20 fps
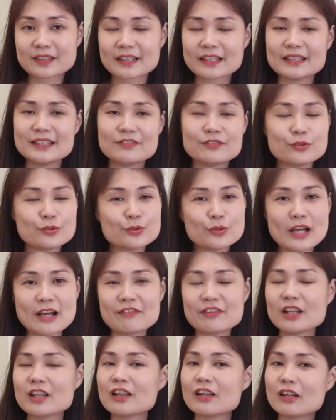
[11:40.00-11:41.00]
If you do
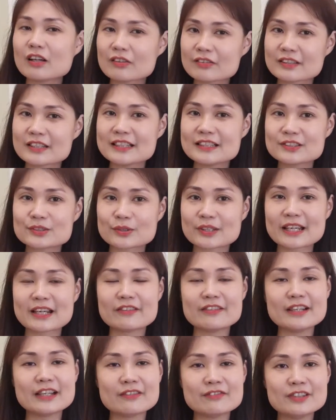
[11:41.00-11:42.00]
have a lot of things to
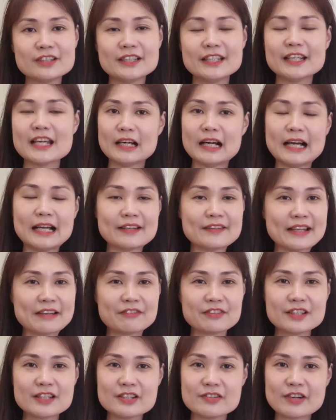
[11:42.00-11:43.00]
carry every day, I
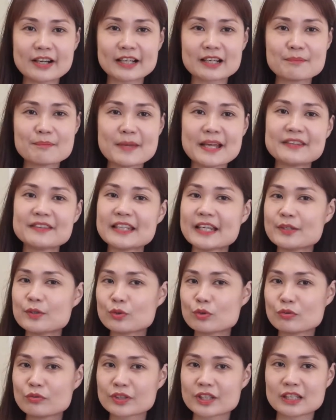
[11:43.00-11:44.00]
definitely recommend that you
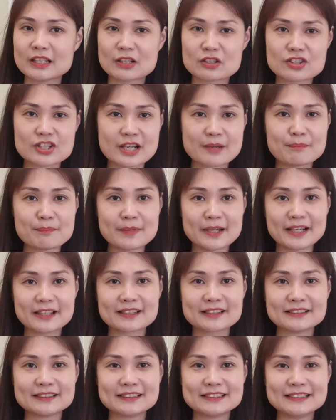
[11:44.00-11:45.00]
go for the Longchamp bag
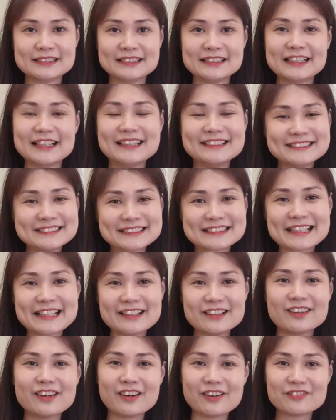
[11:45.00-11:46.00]
instead
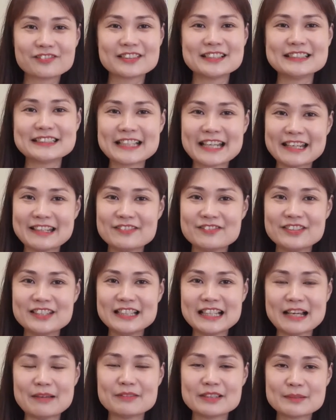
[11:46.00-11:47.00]
of these heavy
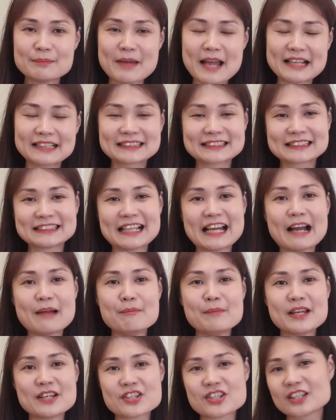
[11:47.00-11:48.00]
leather bags that I
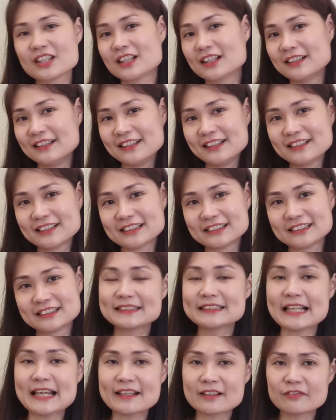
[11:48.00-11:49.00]
mentioned earlier.
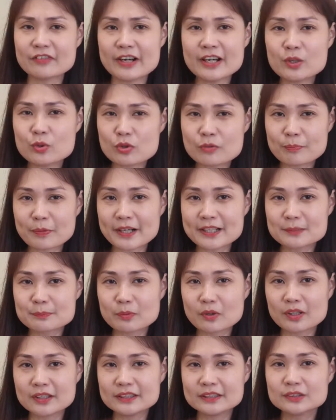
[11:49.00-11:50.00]
It's at a very good price
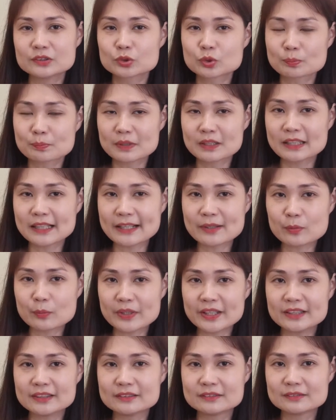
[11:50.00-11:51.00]
point, super
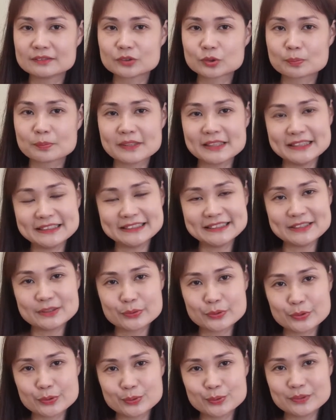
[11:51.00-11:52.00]
lightweight, super easy to
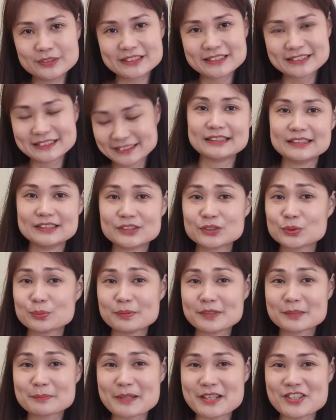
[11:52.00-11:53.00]
use,
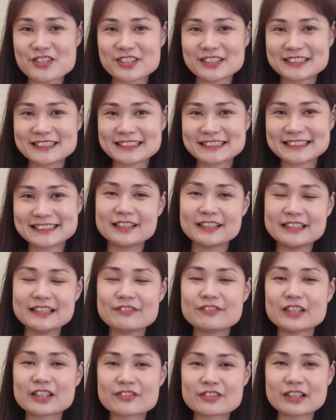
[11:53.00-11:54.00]
super spacious.
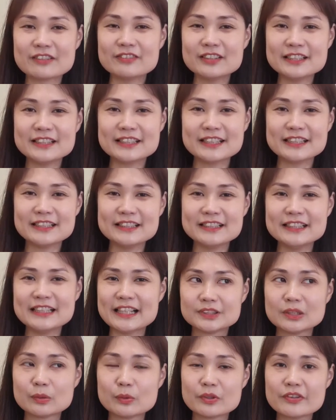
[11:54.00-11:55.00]
If you're traveling daily,
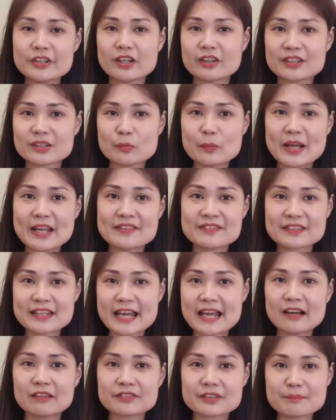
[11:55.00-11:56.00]
you're worried on the wear and
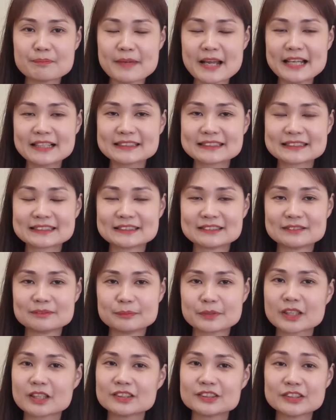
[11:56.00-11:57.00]
tear of the bags
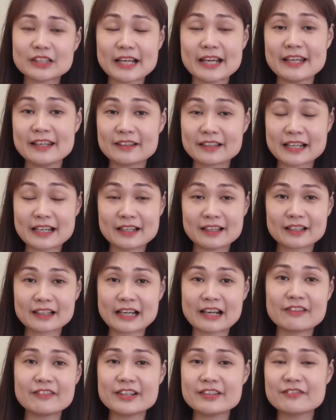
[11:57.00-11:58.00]
because you're
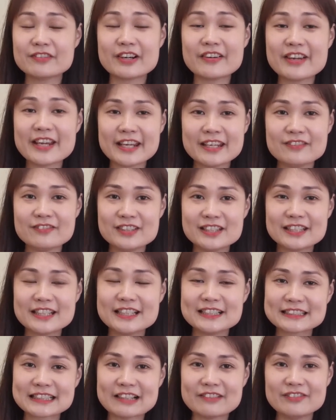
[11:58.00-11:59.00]
carrying very heavy
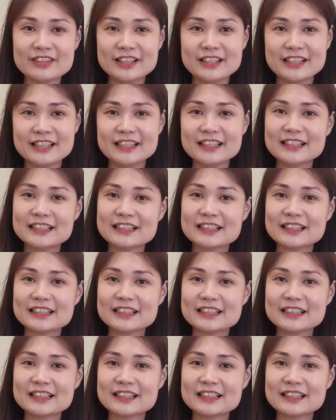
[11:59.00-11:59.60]
things every day,